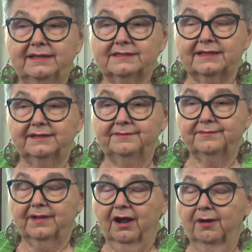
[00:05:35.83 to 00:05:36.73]
said,
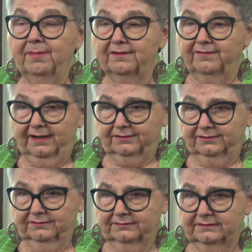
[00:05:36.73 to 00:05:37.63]
our
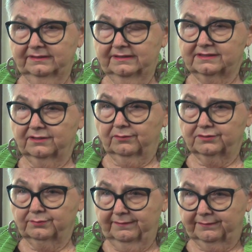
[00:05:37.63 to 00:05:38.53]
benefactor is
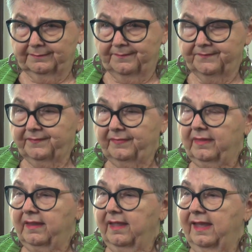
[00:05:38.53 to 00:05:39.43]
Dolores Weaver,
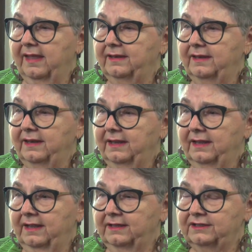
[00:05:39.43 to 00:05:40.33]
and
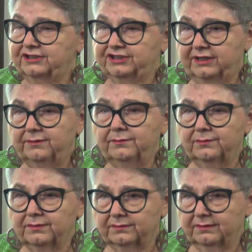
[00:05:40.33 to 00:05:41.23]

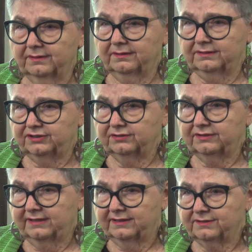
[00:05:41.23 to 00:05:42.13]
she'll
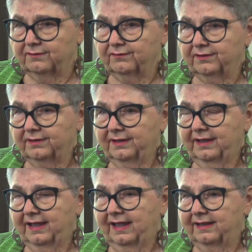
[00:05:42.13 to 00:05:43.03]
take this over
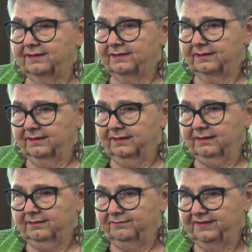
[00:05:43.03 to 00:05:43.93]
and
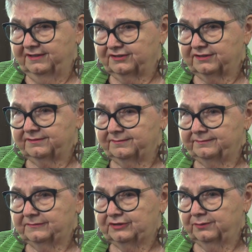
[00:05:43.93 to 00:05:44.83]
finish it.
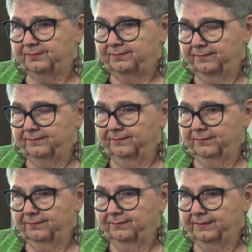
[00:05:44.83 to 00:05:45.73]
She'll
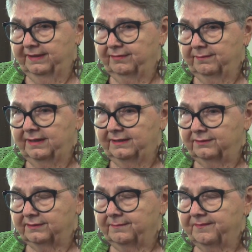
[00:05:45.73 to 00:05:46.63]
give the money to it.